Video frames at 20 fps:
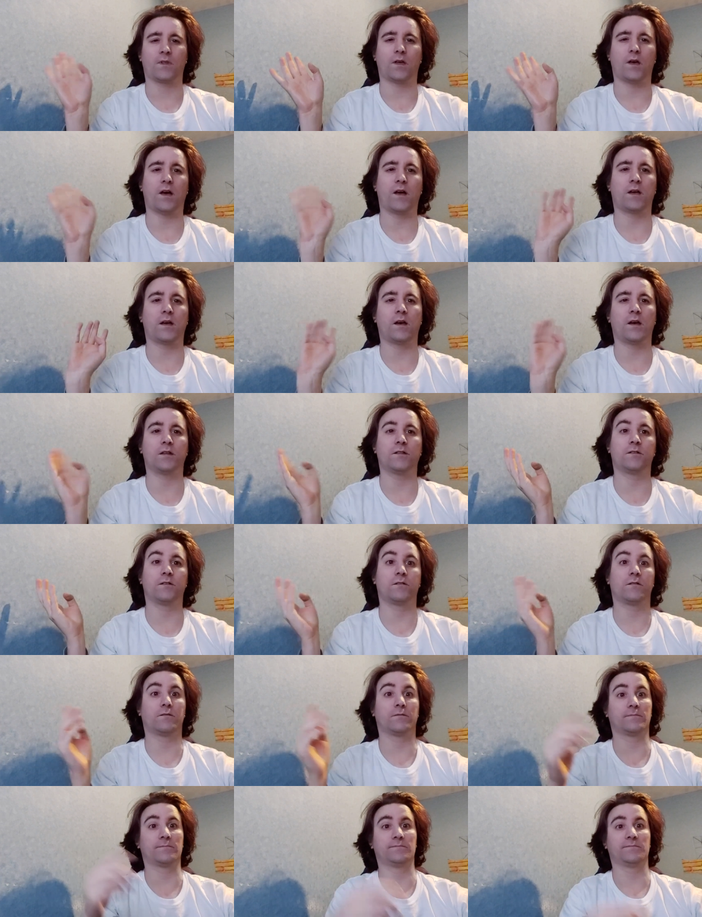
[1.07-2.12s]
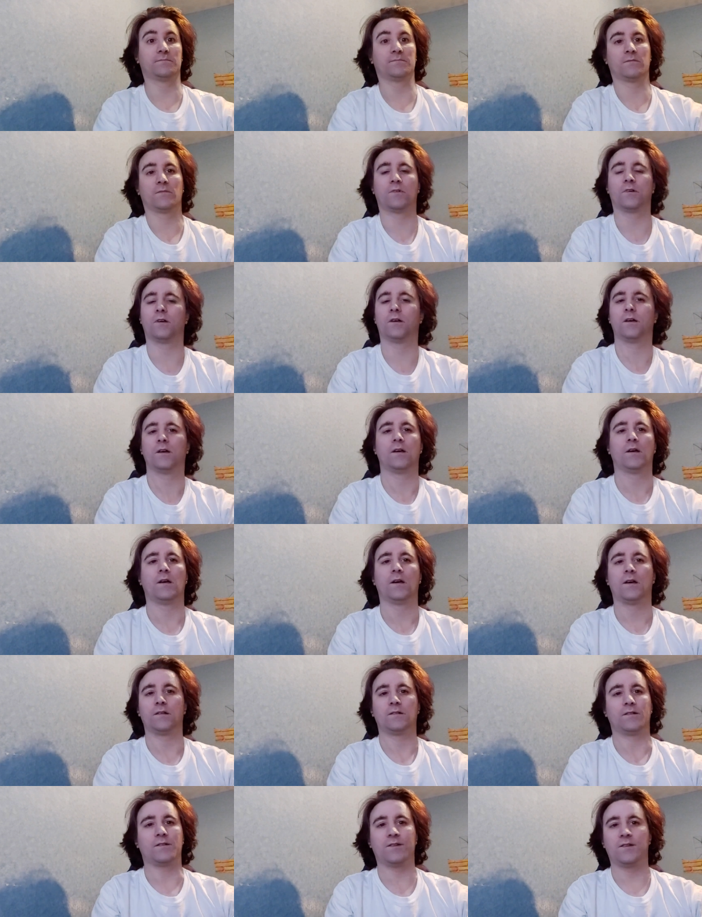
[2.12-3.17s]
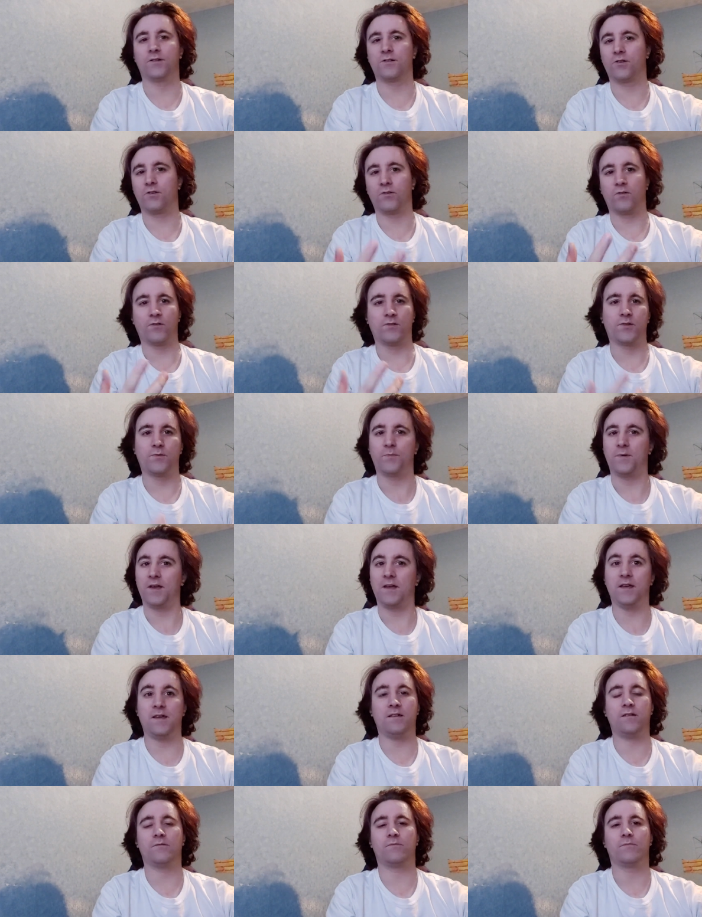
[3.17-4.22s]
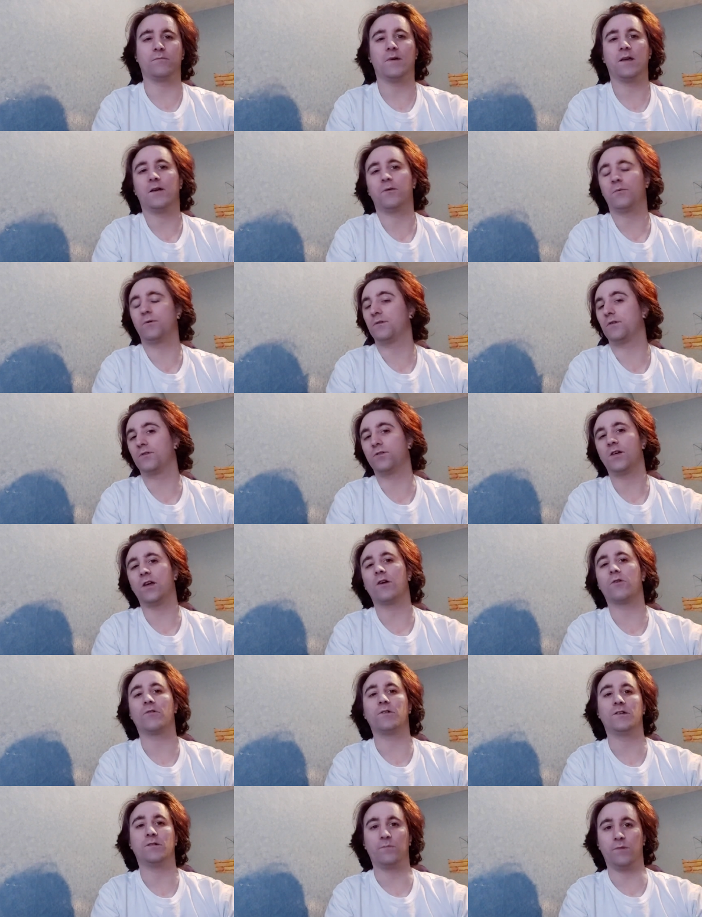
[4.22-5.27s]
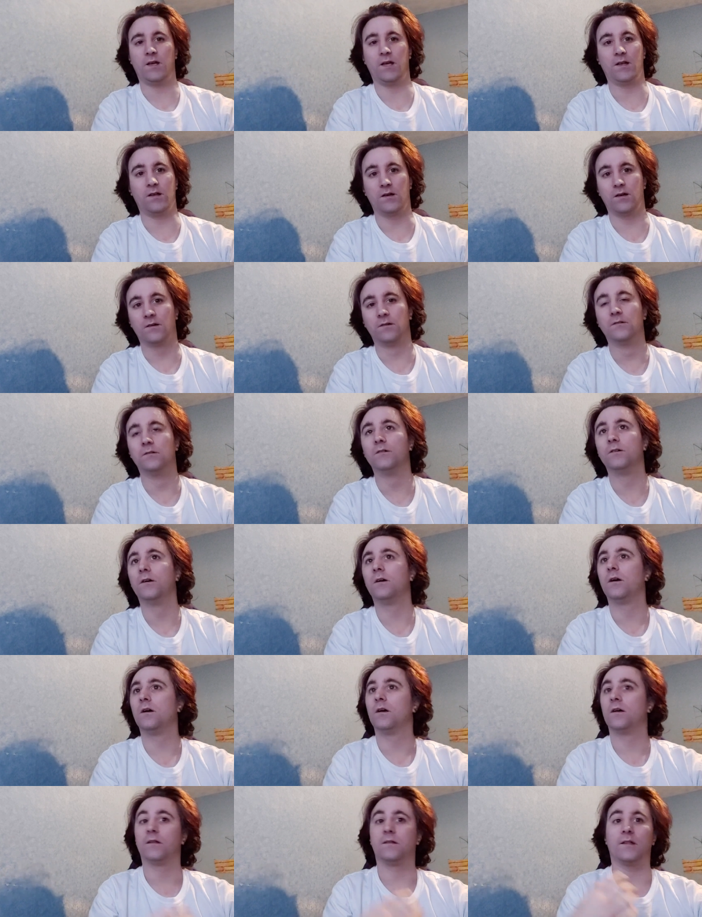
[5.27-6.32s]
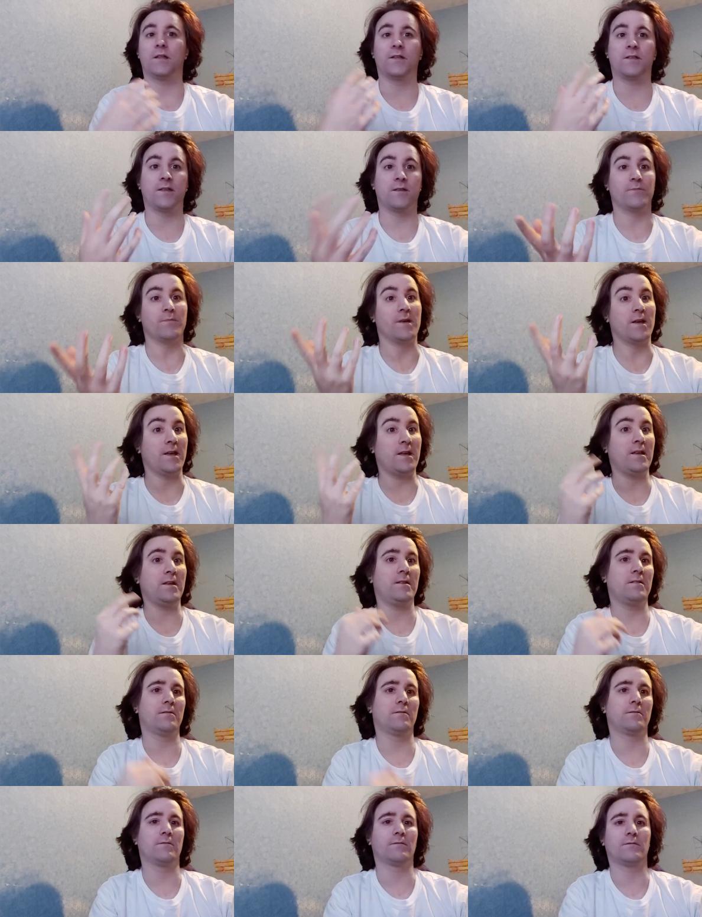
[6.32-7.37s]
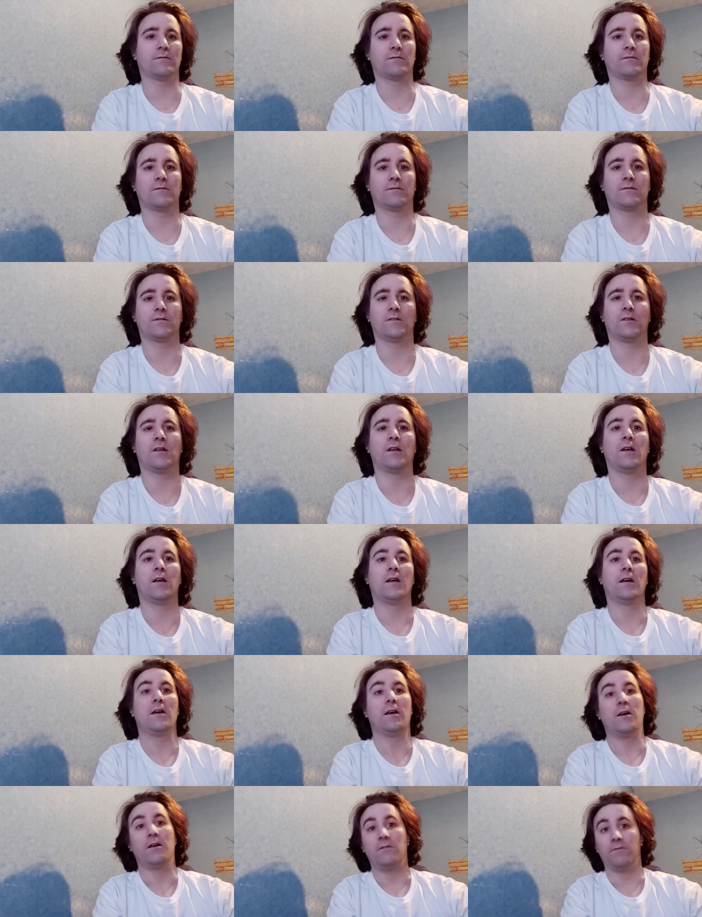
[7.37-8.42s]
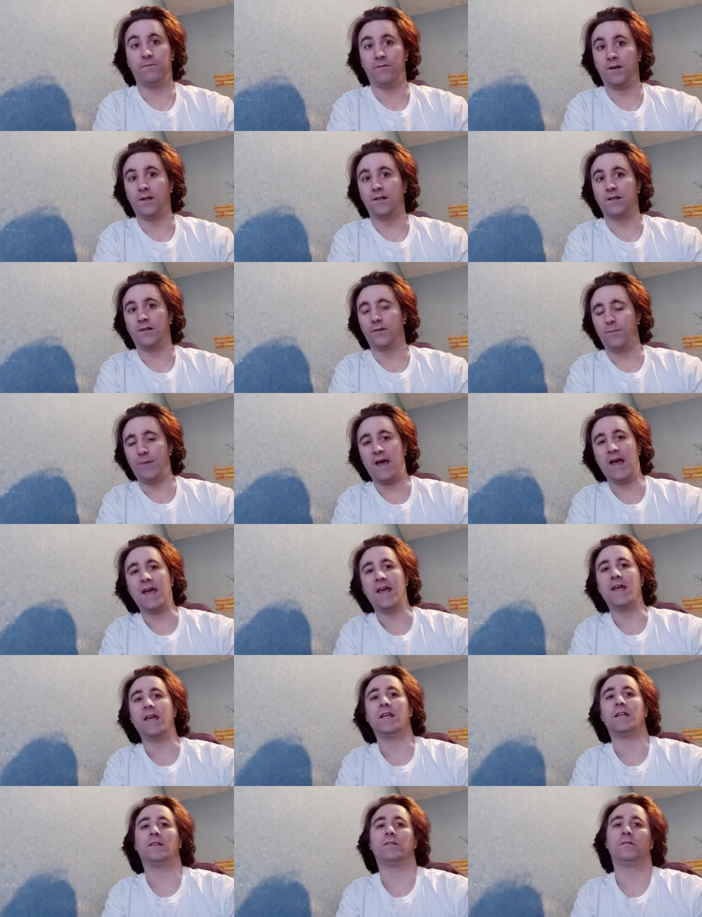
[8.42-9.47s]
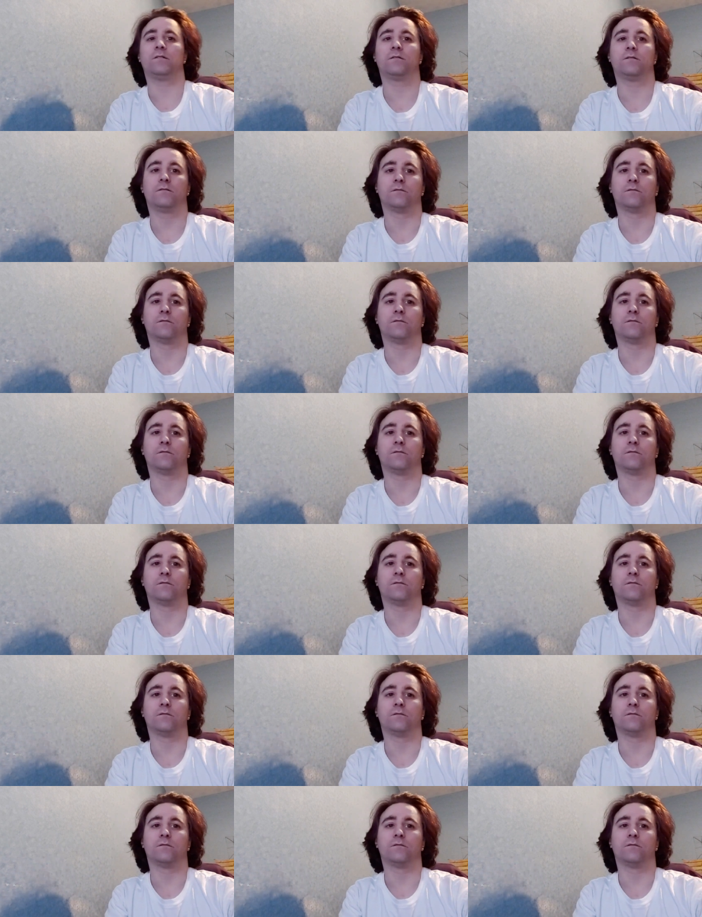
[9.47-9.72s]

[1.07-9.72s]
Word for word: Hi guys. This isn't going to be me with a cheery demeanour. This is me feeling the pain